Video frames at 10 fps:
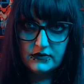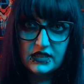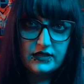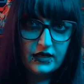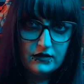
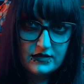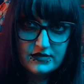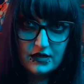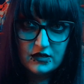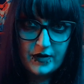Now let's
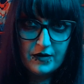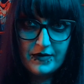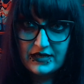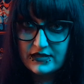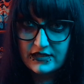talk about
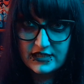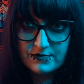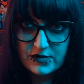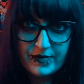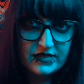
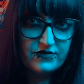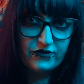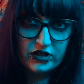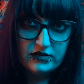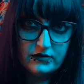masochism's best
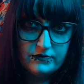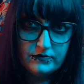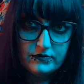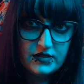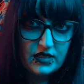friend,
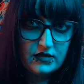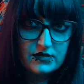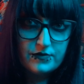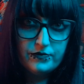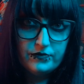
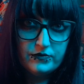sadism.